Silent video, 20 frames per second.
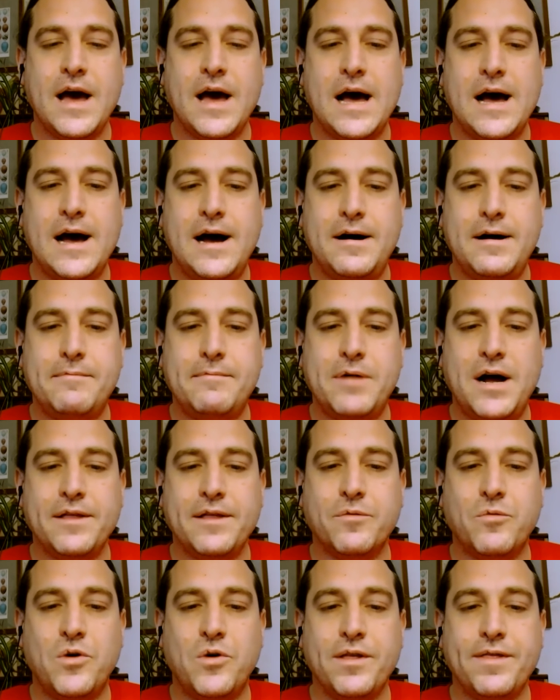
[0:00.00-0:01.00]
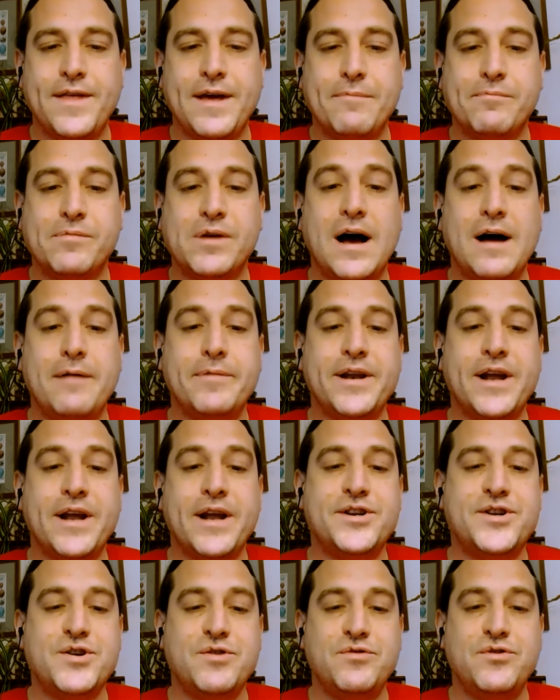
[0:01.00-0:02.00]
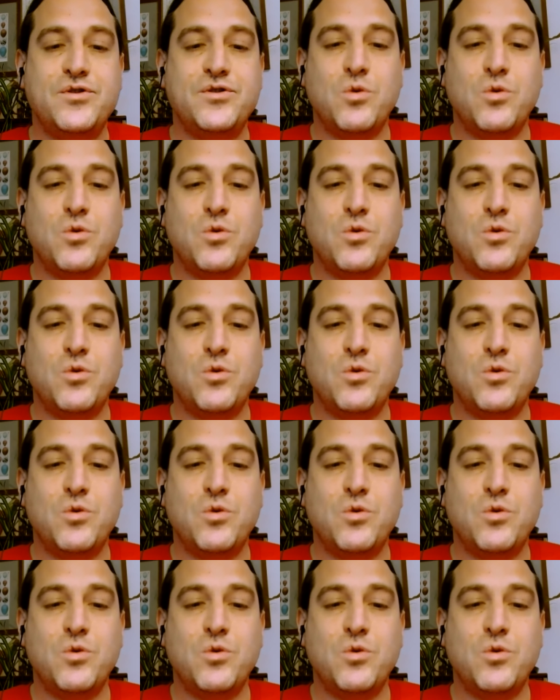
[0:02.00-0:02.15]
on the Waltham Common on June